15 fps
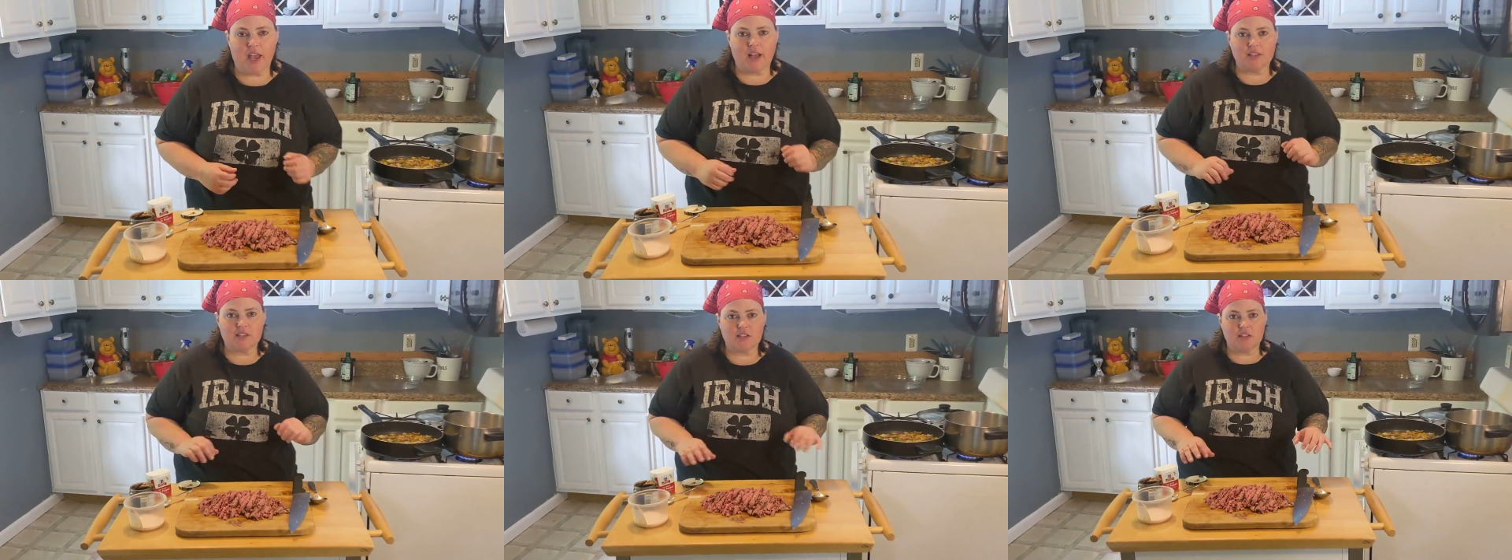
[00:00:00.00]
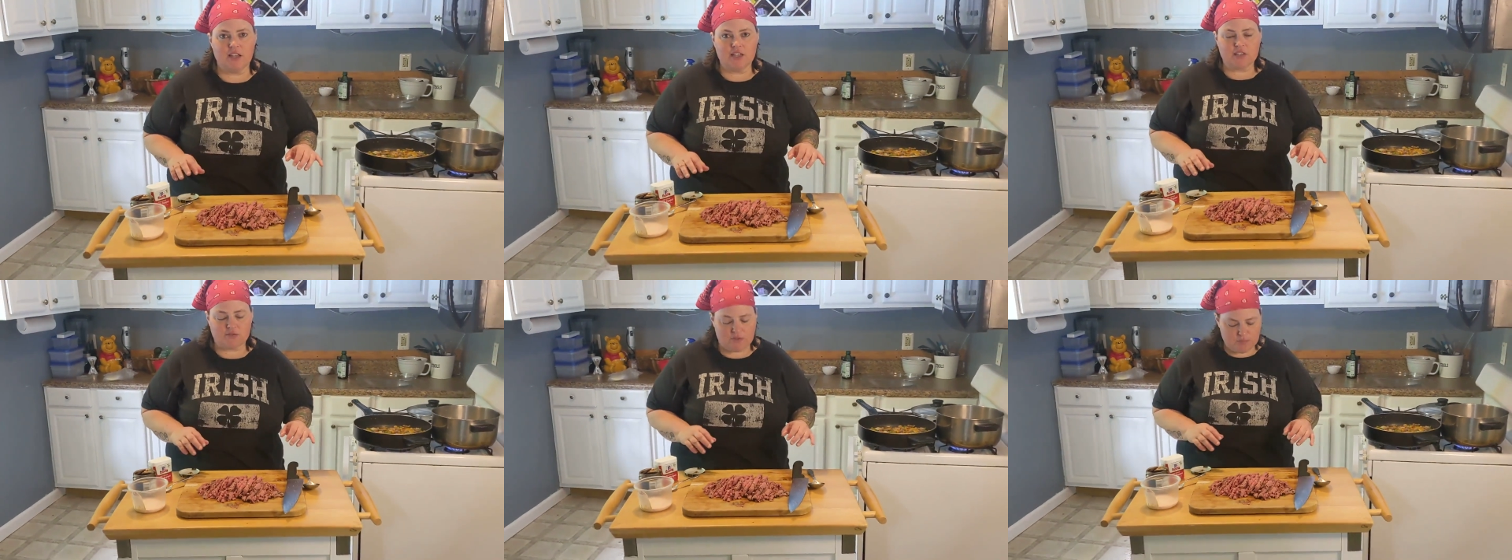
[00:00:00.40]
I got
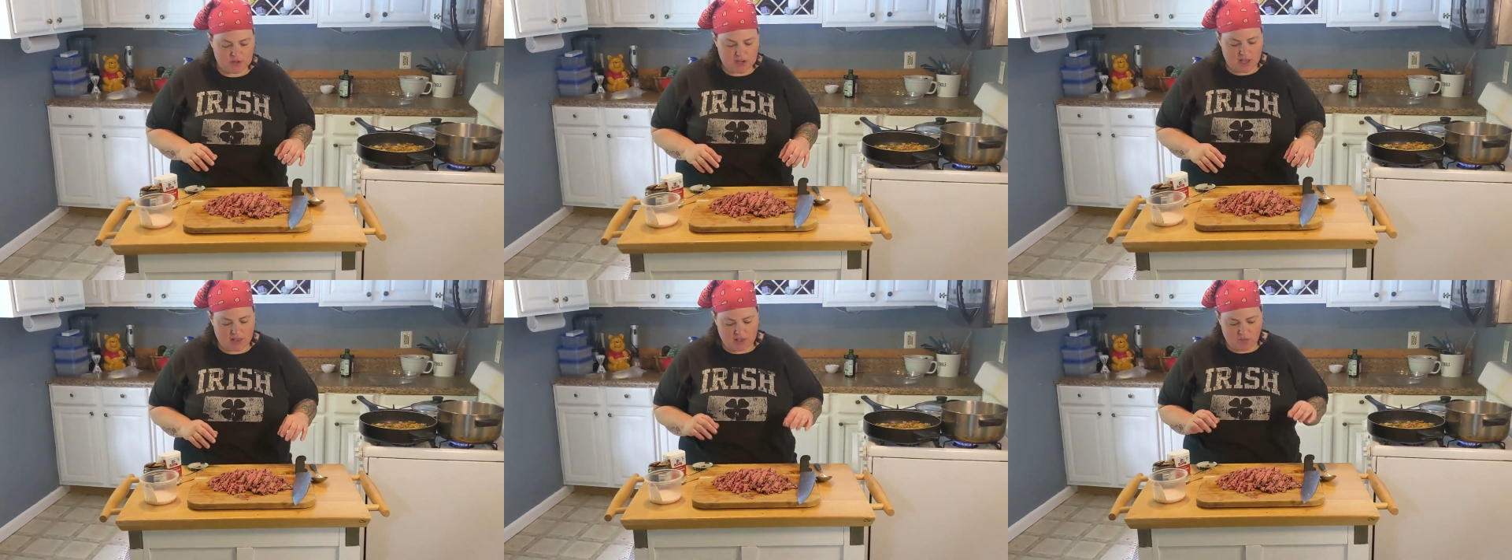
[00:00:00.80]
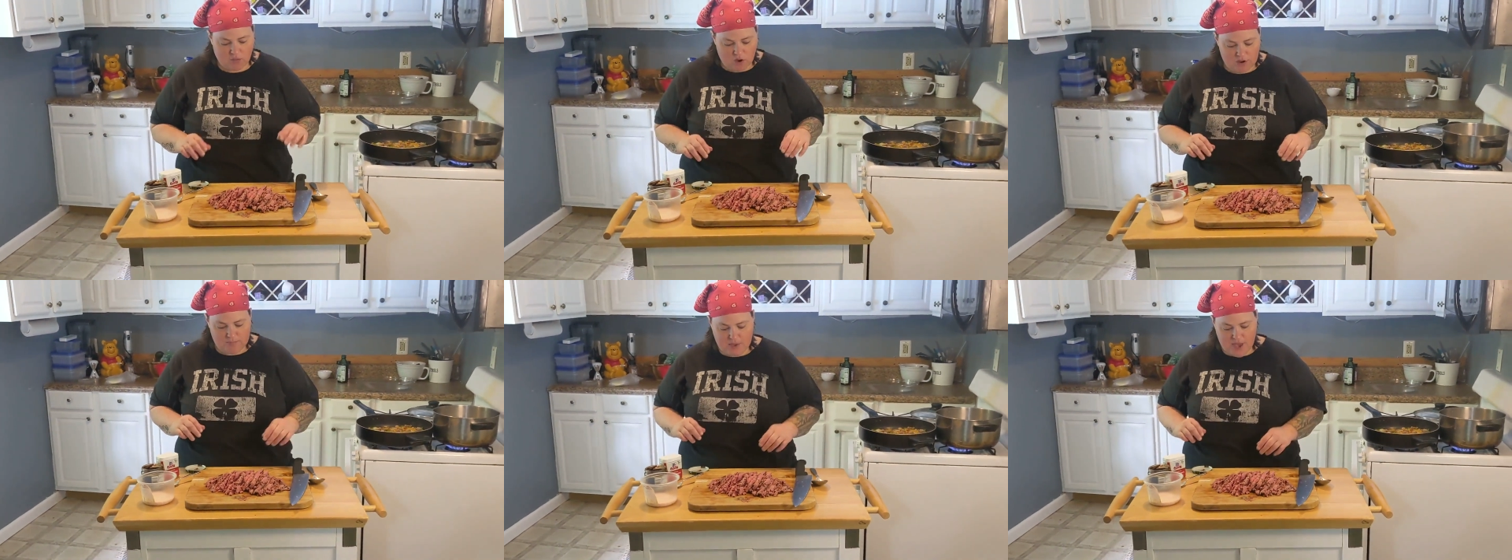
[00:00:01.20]
sliced from the deli,
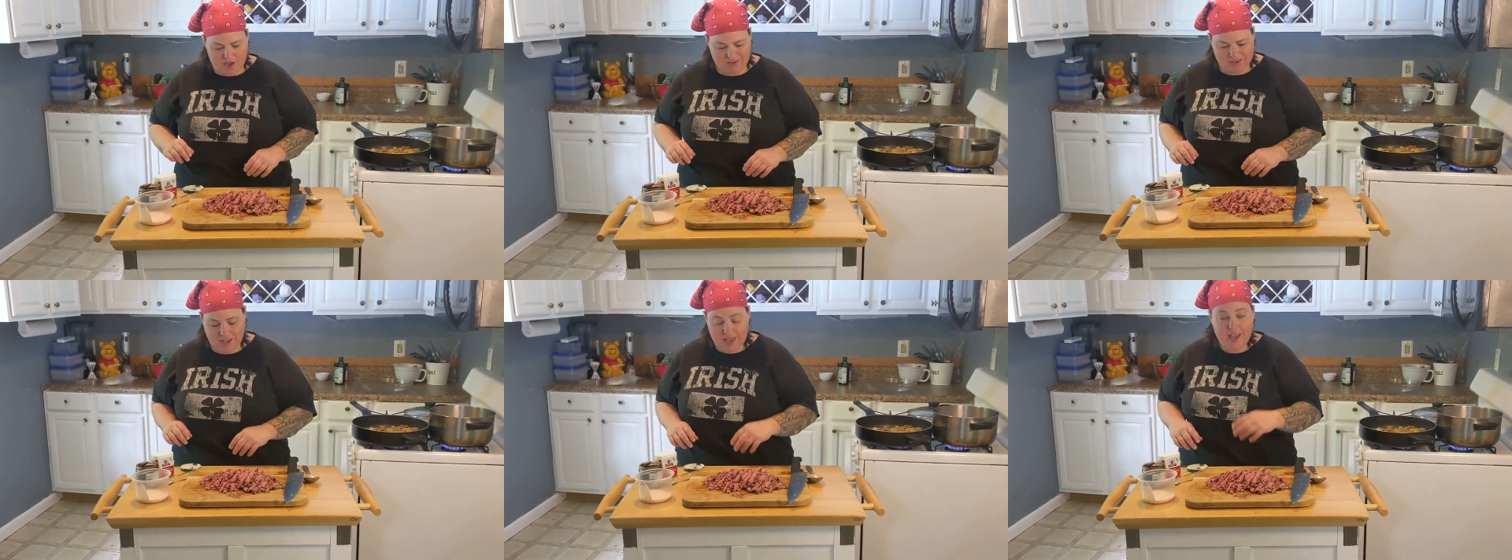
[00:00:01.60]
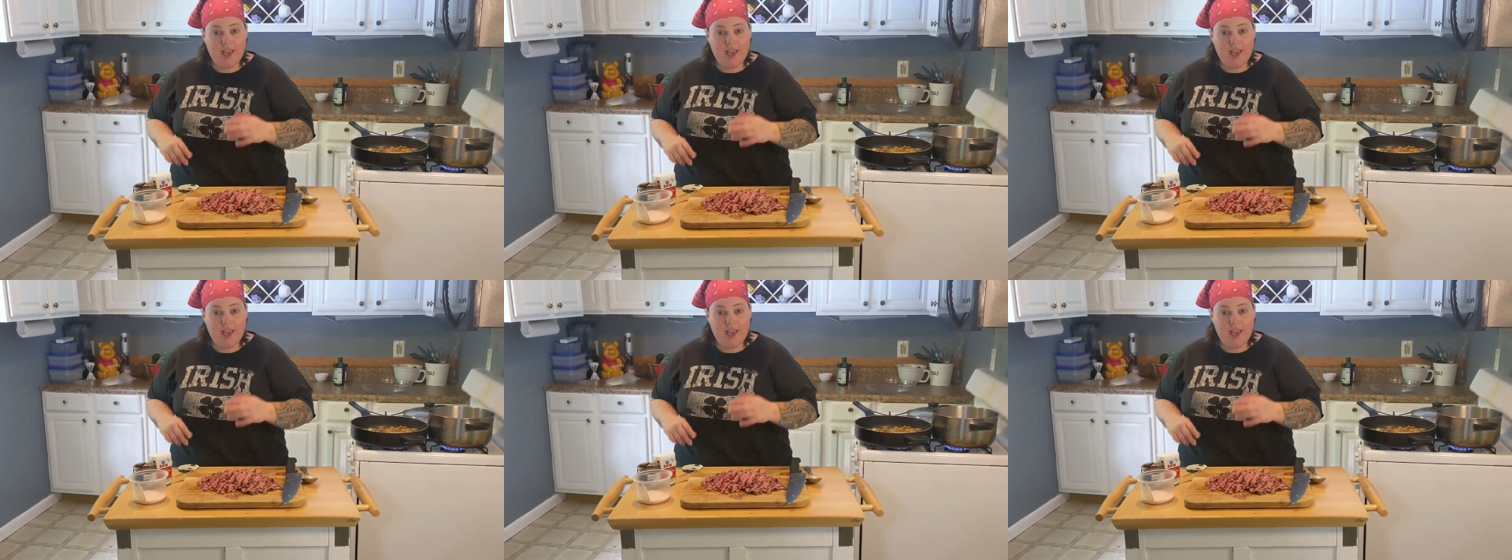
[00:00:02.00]
1 pound.